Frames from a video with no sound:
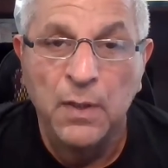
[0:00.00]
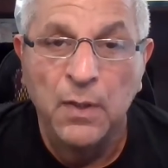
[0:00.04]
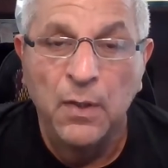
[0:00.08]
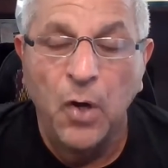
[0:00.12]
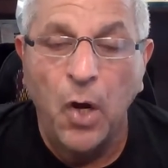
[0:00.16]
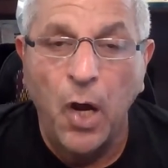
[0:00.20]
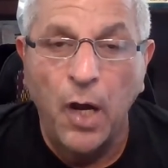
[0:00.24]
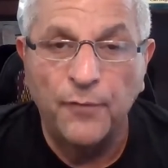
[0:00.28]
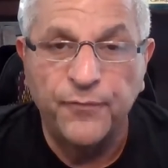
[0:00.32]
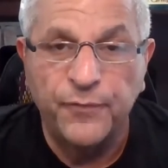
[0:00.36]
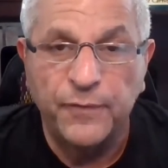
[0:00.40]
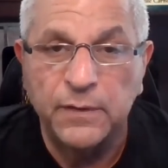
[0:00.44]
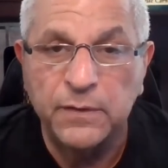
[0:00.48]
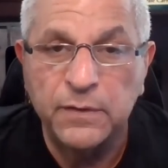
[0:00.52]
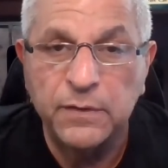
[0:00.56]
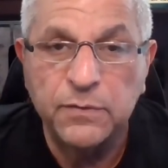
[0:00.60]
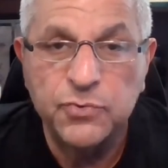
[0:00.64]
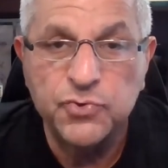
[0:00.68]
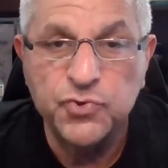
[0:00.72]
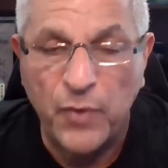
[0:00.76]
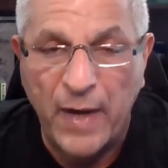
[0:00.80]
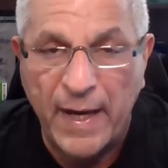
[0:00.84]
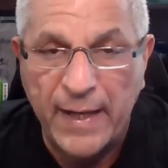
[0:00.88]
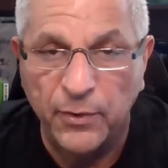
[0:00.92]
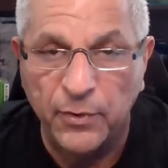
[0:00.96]
Often,
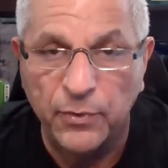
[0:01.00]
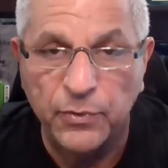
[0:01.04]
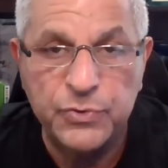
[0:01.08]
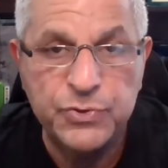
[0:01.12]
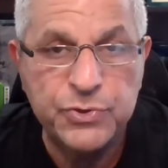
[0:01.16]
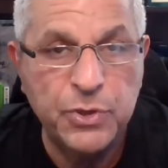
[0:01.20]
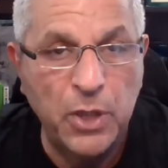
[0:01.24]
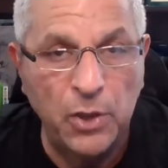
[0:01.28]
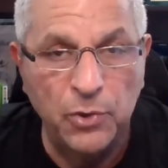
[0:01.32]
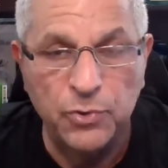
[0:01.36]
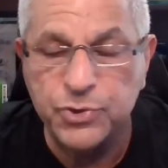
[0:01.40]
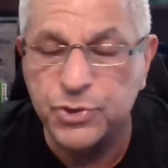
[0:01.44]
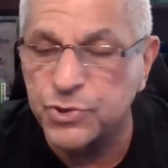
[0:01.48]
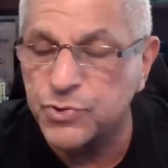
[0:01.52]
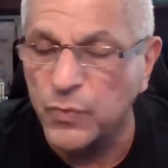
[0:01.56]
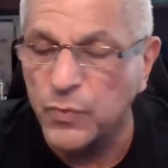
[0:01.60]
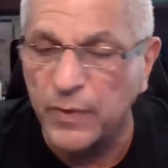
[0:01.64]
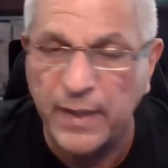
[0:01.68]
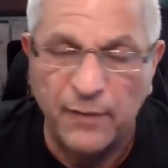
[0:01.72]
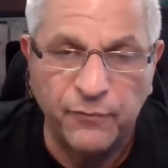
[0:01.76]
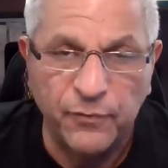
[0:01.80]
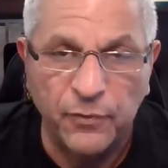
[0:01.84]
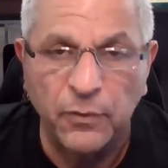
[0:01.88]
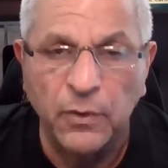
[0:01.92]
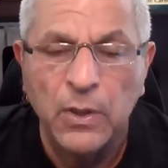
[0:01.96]
trainers, coaches,
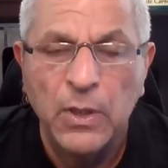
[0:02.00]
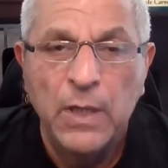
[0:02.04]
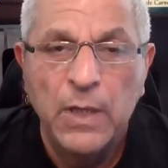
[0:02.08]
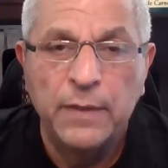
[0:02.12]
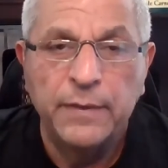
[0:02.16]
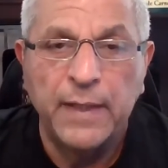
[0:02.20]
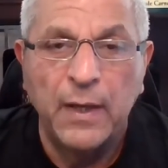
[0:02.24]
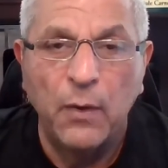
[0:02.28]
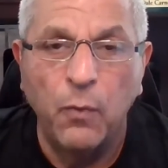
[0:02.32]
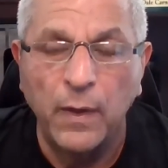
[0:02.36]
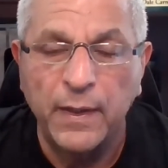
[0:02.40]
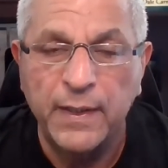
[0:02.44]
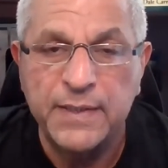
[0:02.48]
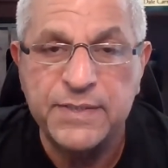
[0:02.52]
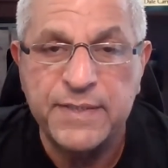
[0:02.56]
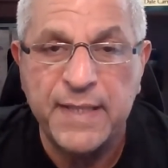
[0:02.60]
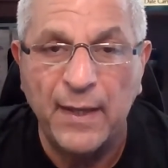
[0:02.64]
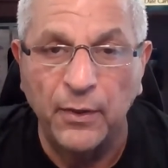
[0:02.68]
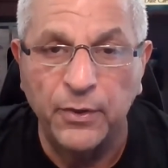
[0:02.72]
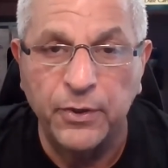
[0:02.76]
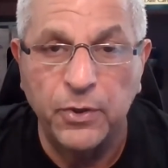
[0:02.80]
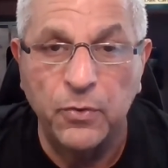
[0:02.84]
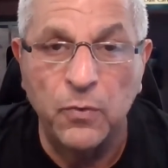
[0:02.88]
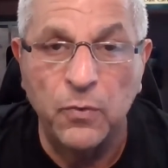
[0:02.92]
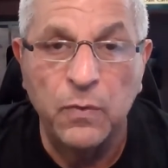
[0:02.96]
whatever, they want to tell
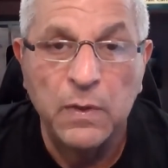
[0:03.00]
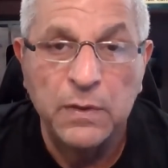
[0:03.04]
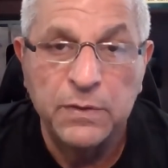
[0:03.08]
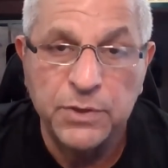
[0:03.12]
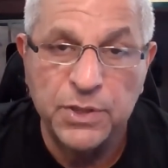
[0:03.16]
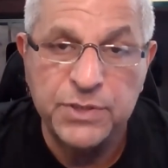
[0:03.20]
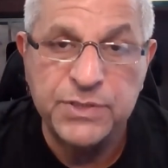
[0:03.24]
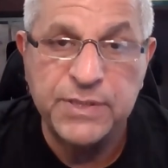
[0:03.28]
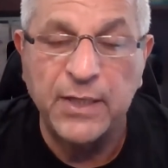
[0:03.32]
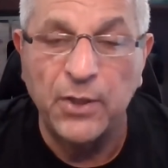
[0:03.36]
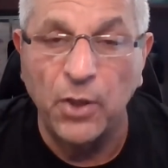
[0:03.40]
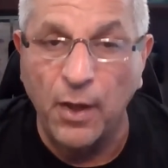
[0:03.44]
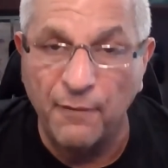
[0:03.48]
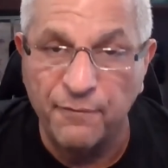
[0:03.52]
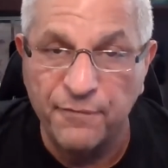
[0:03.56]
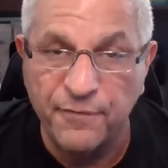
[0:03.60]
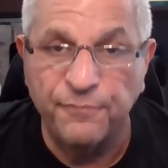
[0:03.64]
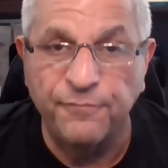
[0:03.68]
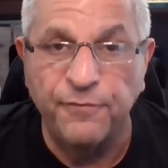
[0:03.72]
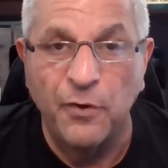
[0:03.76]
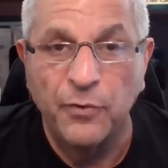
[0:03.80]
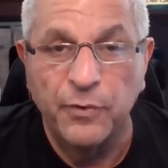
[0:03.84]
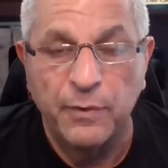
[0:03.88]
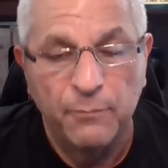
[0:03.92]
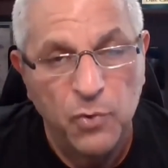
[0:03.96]
you just get off the
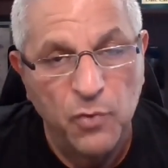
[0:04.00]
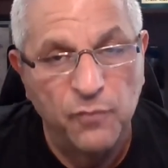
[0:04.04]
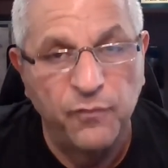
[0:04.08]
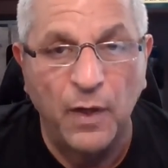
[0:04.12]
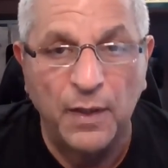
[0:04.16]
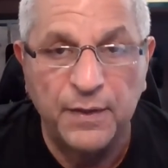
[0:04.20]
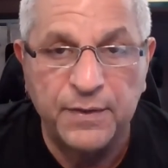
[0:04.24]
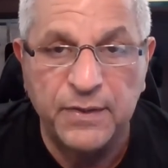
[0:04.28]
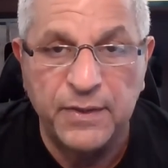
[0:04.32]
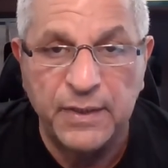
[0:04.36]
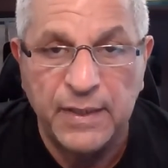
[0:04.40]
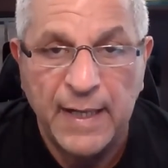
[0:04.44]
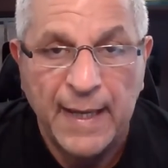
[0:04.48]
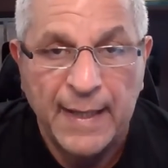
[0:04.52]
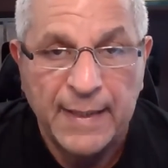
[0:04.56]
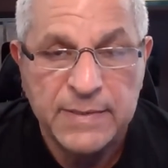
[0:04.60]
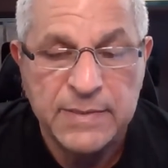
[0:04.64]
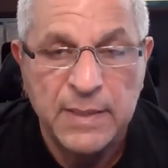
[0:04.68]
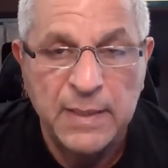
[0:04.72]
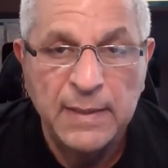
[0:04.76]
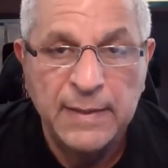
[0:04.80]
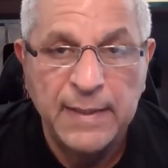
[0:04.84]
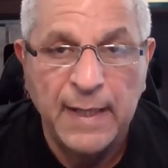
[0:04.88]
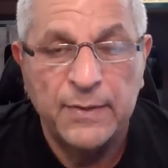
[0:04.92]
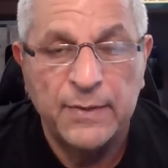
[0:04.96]
phone and move on to the next.
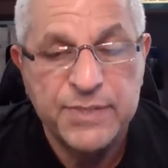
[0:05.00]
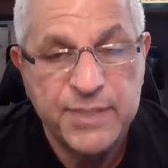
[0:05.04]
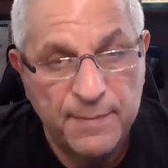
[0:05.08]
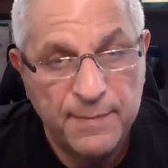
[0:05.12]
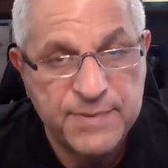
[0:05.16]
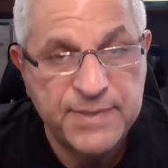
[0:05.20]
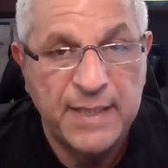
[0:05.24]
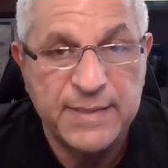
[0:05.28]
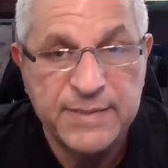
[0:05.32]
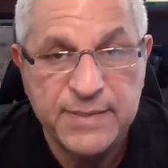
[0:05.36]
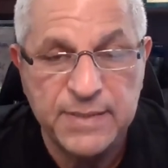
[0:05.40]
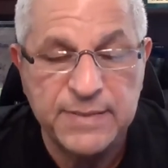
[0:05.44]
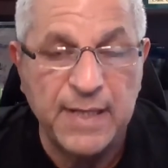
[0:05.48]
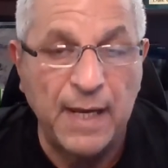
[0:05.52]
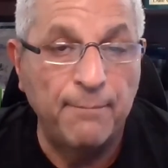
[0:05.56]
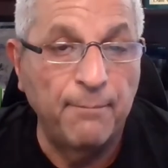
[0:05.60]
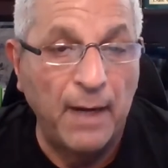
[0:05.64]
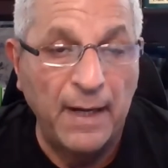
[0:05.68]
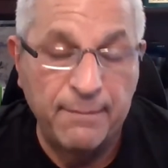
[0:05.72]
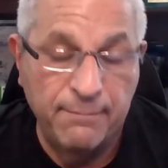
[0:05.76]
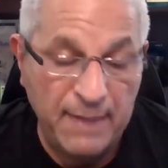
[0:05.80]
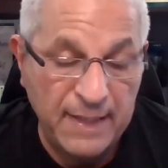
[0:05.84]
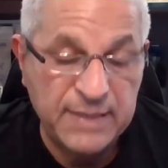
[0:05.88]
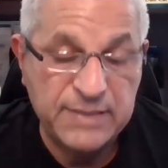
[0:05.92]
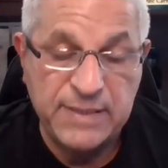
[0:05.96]
Now, in some senses, that
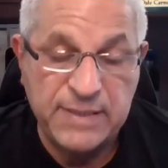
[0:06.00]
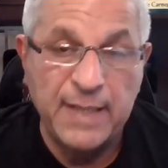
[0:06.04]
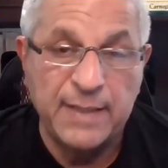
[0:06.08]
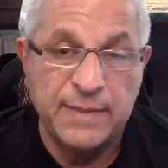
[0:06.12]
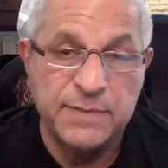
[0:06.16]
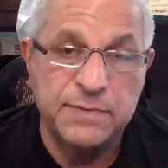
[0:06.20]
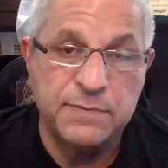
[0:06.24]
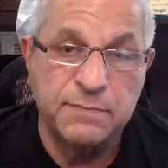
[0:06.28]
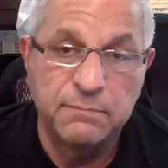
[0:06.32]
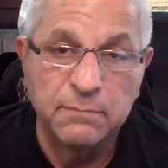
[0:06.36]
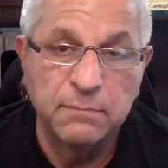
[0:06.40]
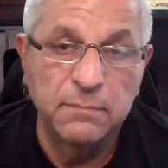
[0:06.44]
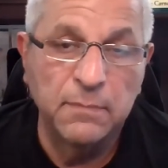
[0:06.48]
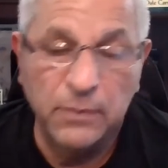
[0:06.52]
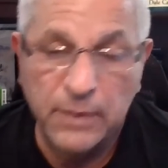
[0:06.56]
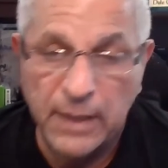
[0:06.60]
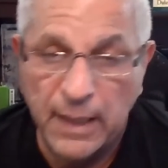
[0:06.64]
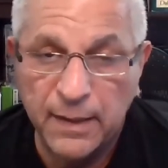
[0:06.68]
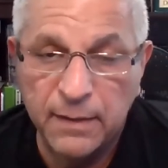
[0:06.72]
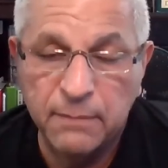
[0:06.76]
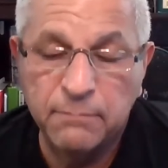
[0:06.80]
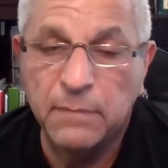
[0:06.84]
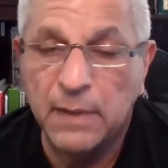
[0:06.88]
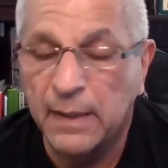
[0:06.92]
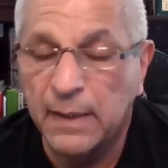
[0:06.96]
might make sense.
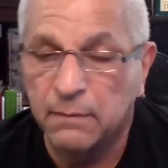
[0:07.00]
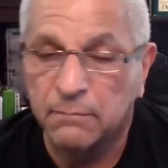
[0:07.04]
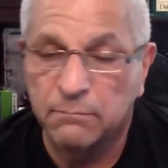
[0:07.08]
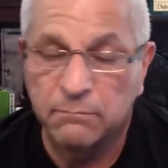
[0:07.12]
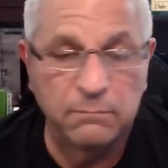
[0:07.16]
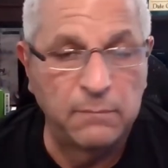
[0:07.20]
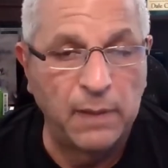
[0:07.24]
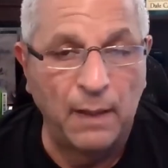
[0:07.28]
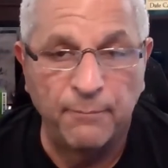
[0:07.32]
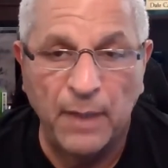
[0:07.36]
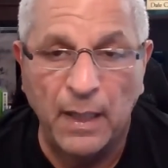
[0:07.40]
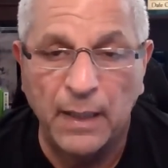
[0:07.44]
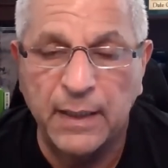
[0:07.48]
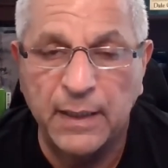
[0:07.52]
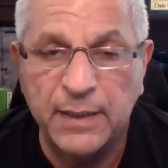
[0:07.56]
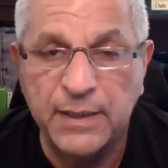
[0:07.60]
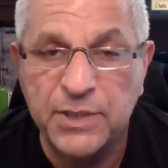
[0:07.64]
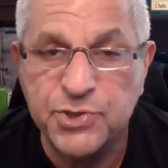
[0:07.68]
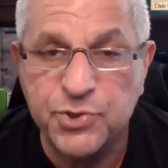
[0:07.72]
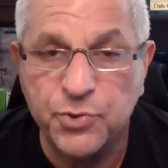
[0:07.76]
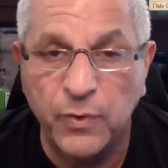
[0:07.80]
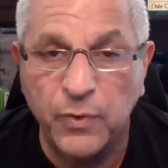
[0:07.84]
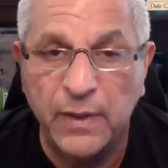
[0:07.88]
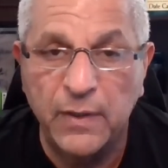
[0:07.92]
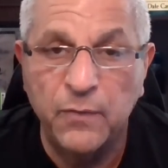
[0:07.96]
Okay. And I'm not going to
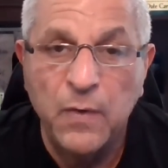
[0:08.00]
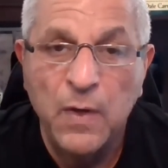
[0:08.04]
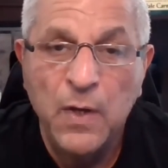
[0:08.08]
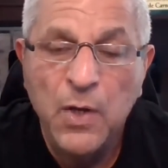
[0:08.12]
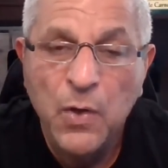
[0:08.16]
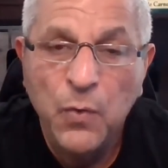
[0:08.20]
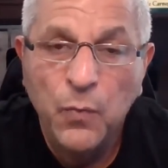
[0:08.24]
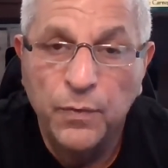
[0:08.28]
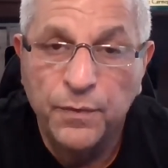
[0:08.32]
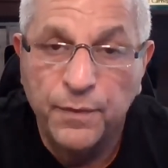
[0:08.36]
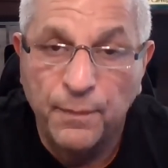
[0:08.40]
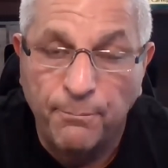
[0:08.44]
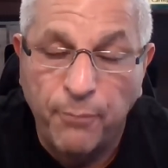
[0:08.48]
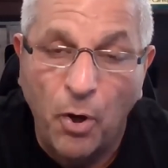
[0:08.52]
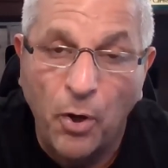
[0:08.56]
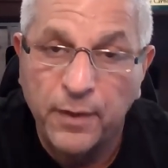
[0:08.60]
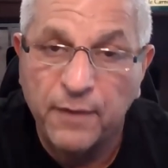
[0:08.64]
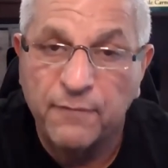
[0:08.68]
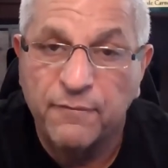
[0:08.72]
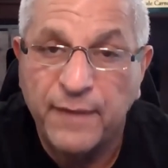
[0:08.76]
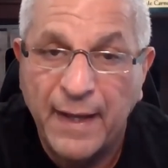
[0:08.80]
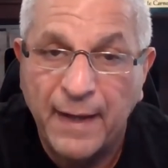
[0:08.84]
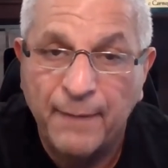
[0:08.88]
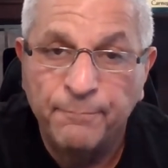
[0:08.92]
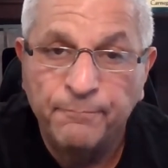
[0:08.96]
disagree with a part
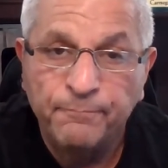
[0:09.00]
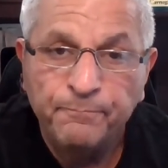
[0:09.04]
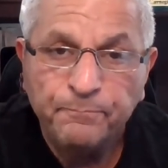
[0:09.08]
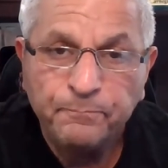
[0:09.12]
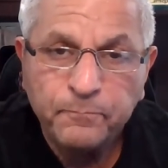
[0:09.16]
of that,